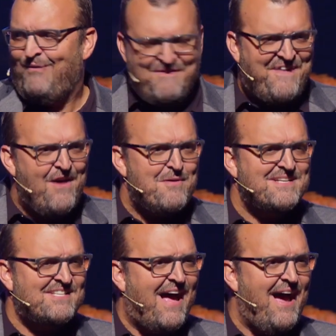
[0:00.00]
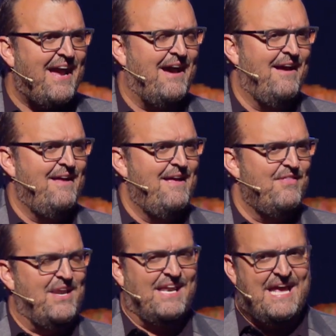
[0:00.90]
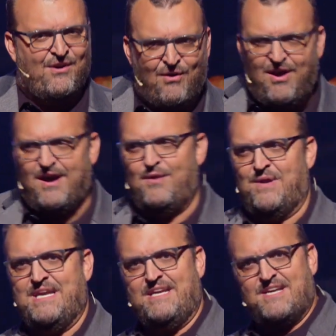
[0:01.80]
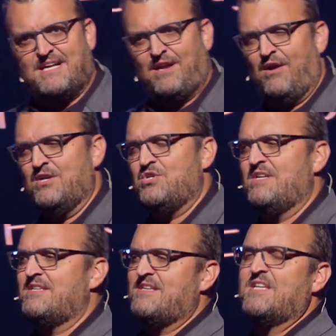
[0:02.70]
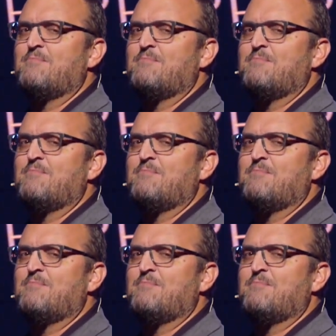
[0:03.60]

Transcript: We found the Messiah. Then later on, when he declared it, Jesus says,